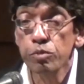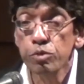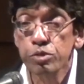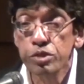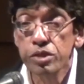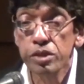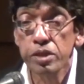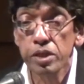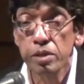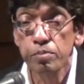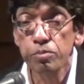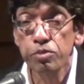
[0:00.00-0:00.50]

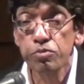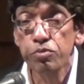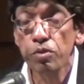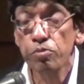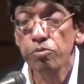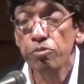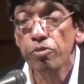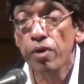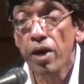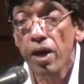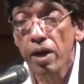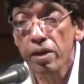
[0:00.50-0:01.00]
Muslims
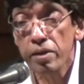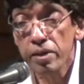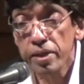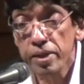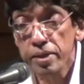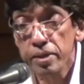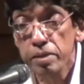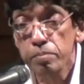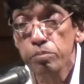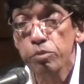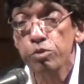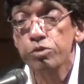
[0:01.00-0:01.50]
from wearing
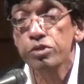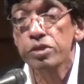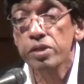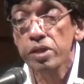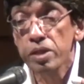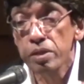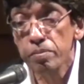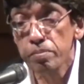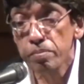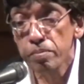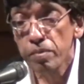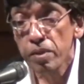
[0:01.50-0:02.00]
the
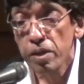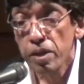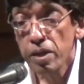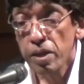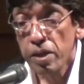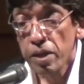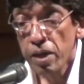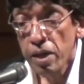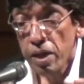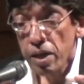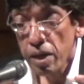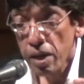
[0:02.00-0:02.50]
Muslim
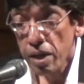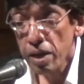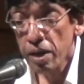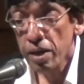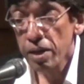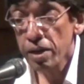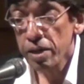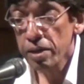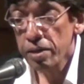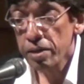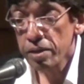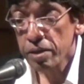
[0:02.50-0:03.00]

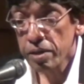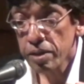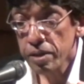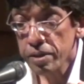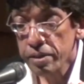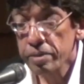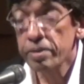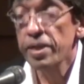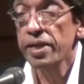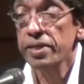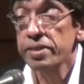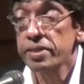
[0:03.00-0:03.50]

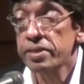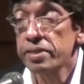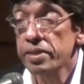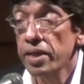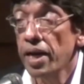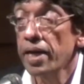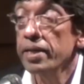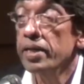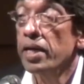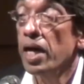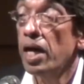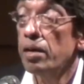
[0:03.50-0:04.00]
dress
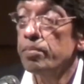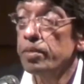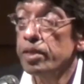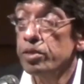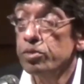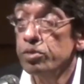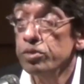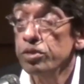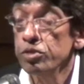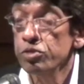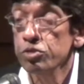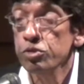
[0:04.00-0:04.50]
and coming
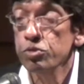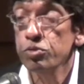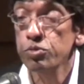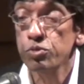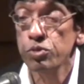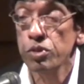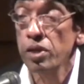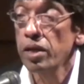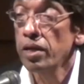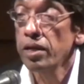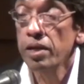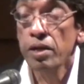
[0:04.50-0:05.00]
to the school.
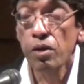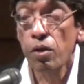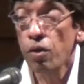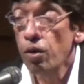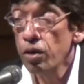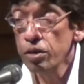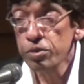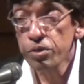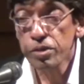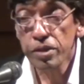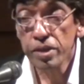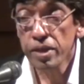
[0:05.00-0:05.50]

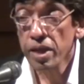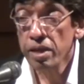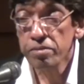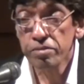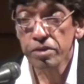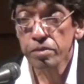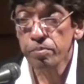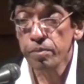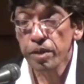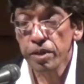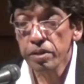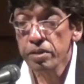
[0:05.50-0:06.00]
Although the
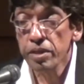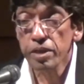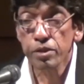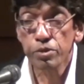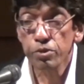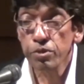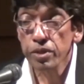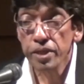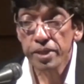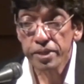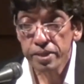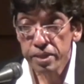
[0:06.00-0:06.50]
government
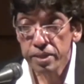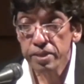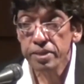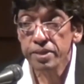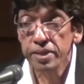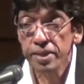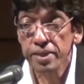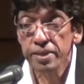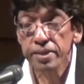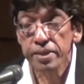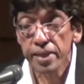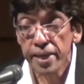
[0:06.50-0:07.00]
regulation
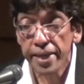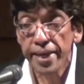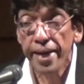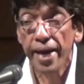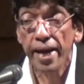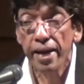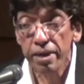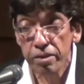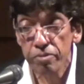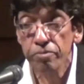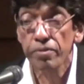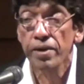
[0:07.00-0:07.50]
says they
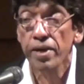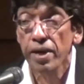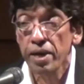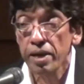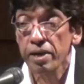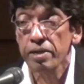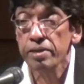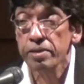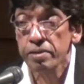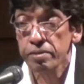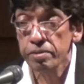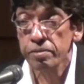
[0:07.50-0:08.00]
can wear
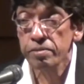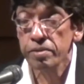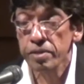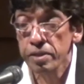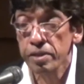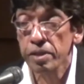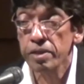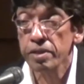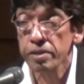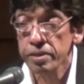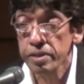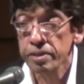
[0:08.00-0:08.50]

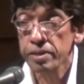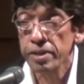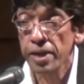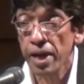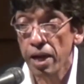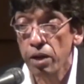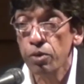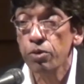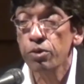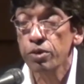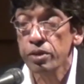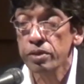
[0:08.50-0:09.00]
their
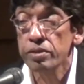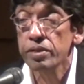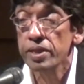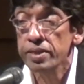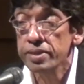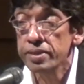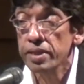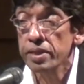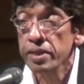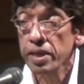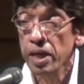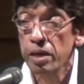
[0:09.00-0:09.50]
own
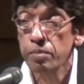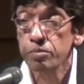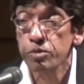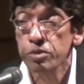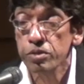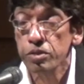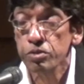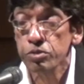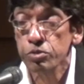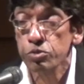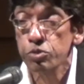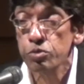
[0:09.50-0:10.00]
dress and come to
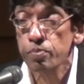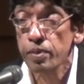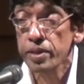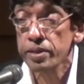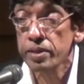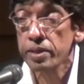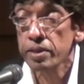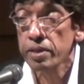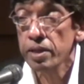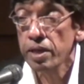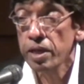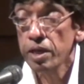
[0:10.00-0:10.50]
the school, but
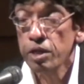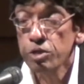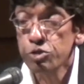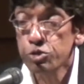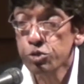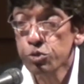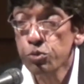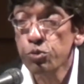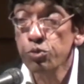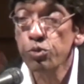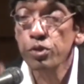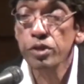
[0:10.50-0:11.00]
the
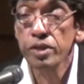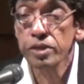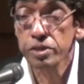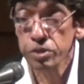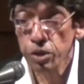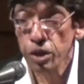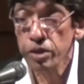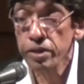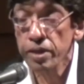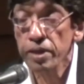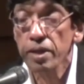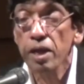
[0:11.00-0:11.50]
school is
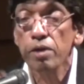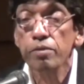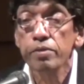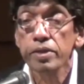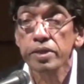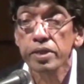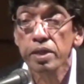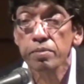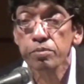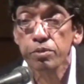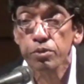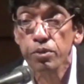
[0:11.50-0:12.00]
not
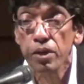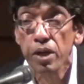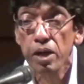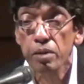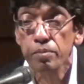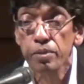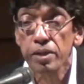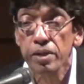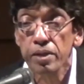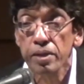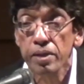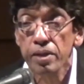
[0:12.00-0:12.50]
allowing them to
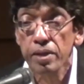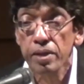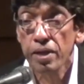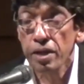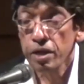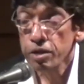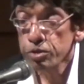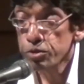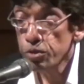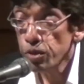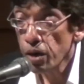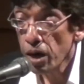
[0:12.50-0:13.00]
come in.
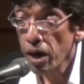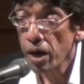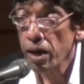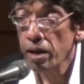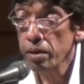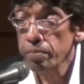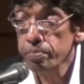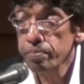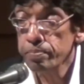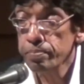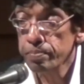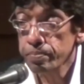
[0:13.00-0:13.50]
So
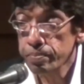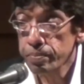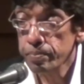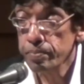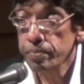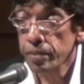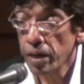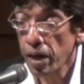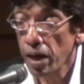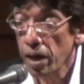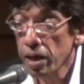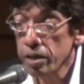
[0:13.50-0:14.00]

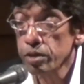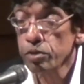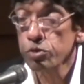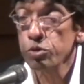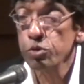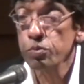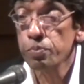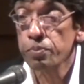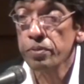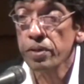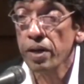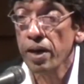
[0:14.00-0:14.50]
our
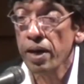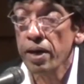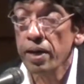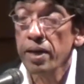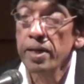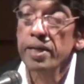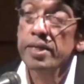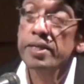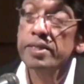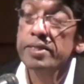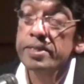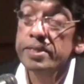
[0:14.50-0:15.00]
group there
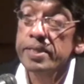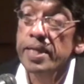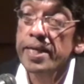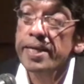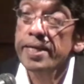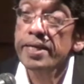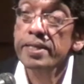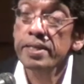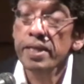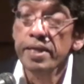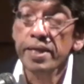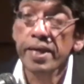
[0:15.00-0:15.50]
is
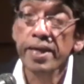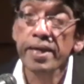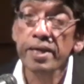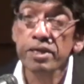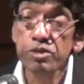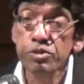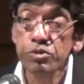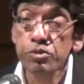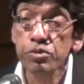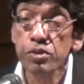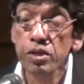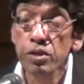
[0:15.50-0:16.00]
taking the
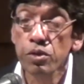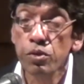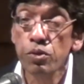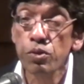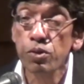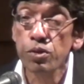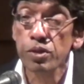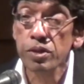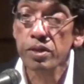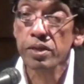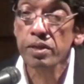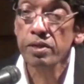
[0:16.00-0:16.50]
case to the
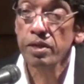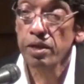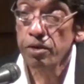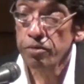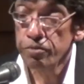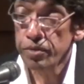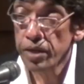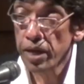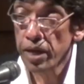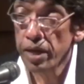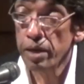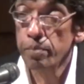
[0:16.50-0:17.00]
court.
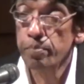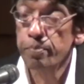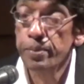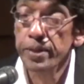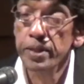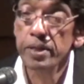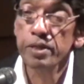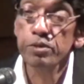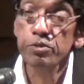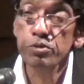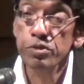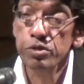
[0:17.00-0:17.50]
We are
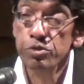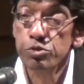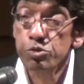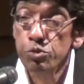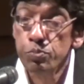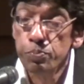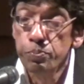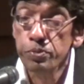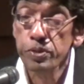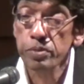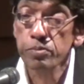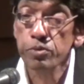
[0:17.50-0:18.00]
appealing to the
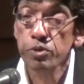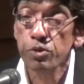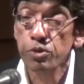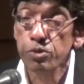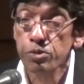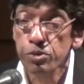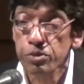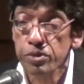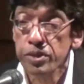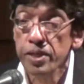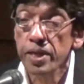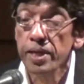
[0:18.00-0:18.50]
Supreme Court
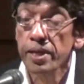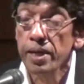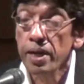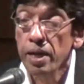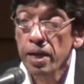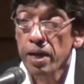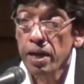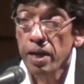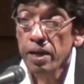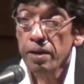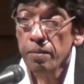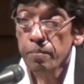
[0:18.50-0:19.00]
to say
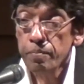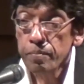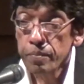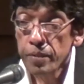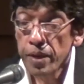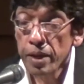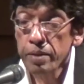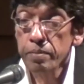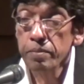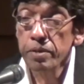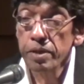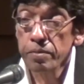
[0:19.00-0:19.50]

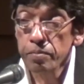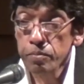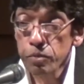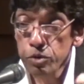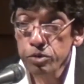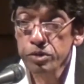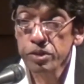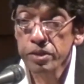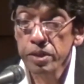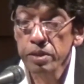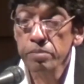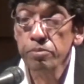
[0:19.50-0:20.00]
that
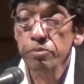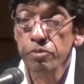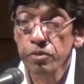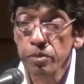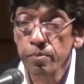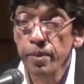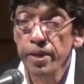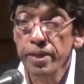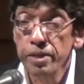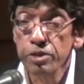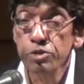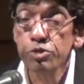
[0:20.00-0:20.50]
Muslim
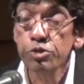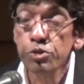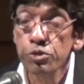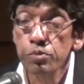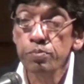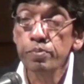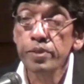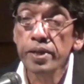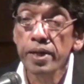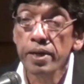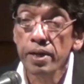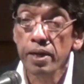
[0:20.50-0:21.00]
women should
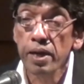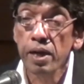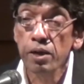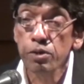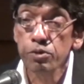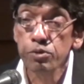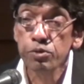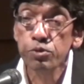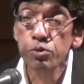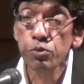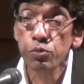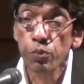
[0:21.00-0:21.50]
be
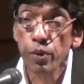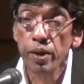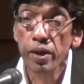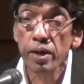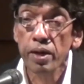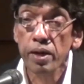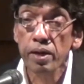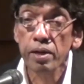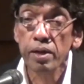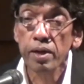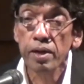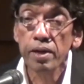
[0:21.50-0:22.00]
allowed to
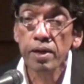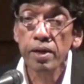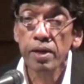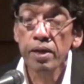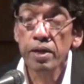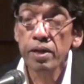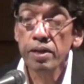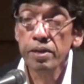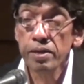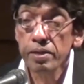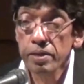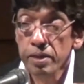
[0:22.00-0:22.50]
wear
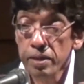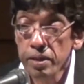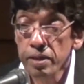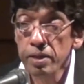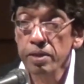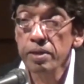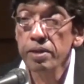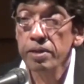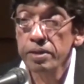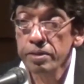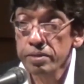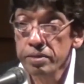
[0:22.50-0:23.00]

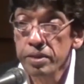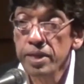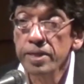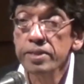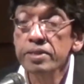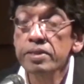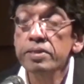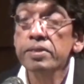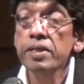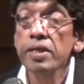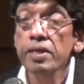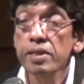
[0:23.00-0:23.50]
the
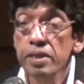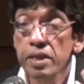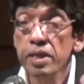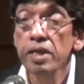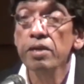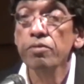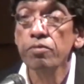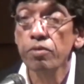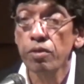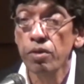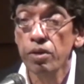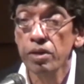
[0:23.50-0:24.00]
dress that they
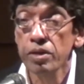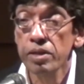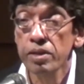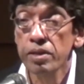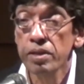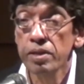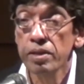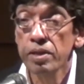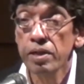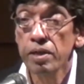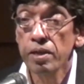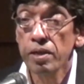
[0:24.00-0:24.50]
want,
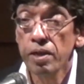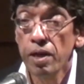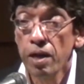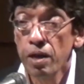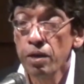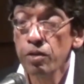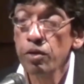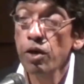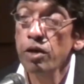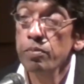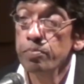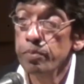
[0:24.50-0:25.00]

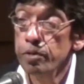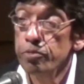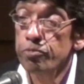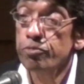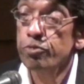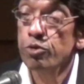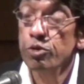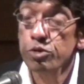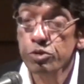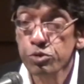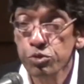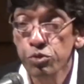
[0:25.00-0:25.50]
not be
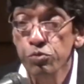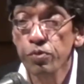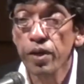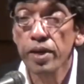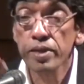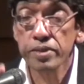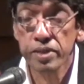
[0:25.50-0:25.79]
forced to wear